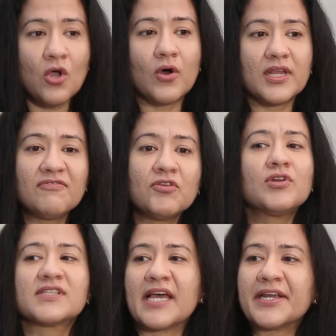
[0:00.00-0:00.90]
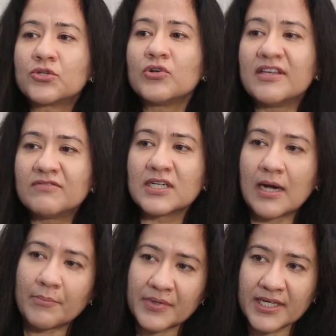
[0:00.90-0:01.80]
or if you decide to leave the
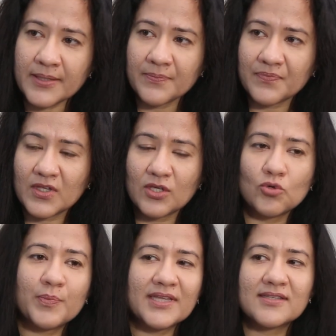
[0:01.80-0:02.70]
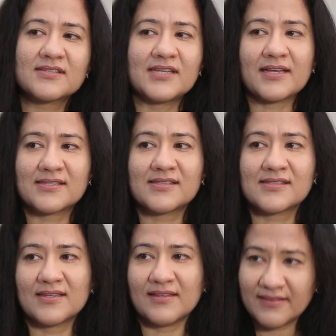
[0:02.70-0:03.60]
company, you pay this
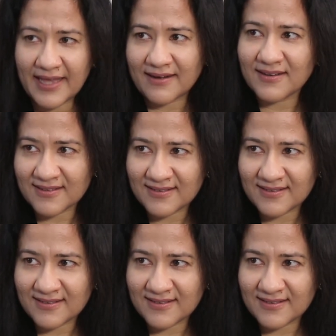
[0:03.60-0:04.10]
taxes then.